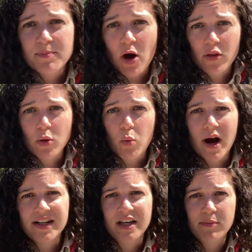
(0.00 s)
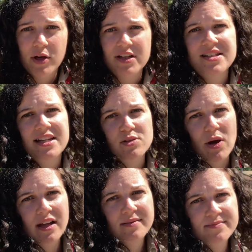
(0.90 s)
but on the wider community as
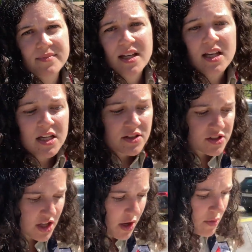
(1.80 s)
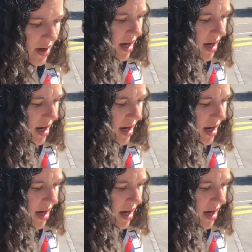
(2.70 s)
well. So